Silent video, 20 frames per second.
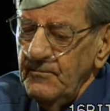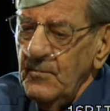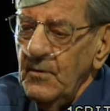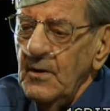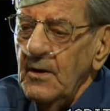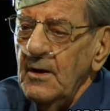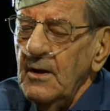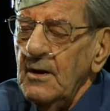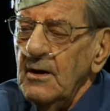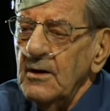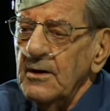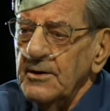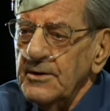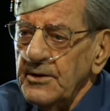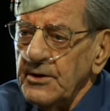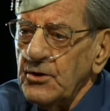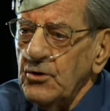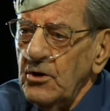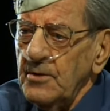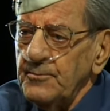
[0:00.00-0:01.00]
and the
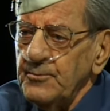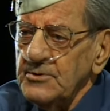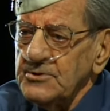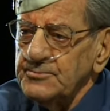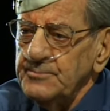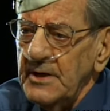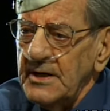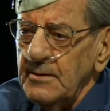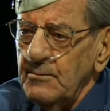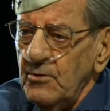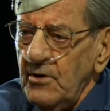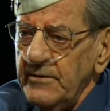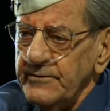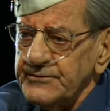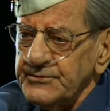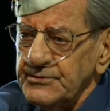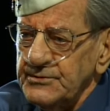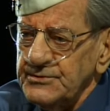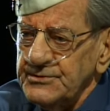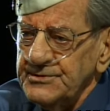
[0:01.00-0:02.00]
corporals, make them officers.
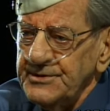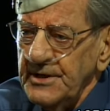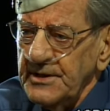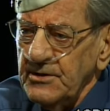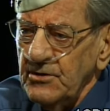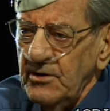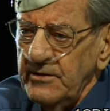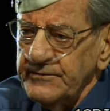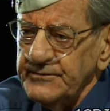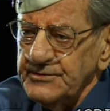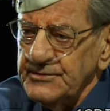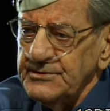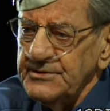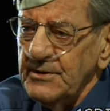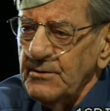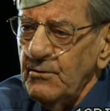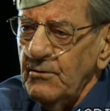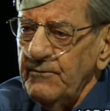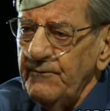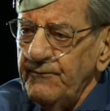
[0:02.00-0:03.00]
Take the officers that won't
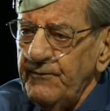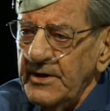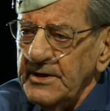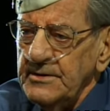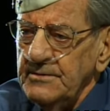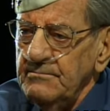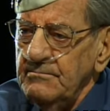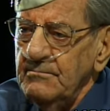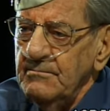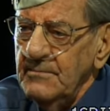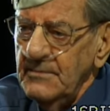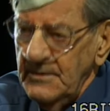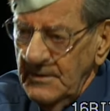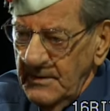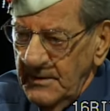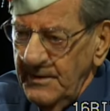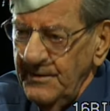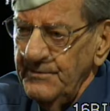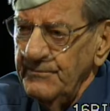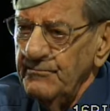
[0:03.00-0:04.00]
fight,
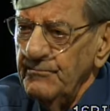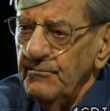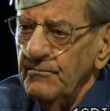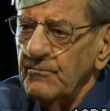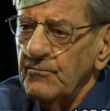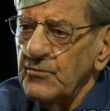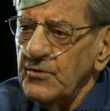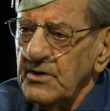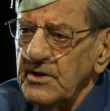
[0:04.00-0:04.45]
relieve them.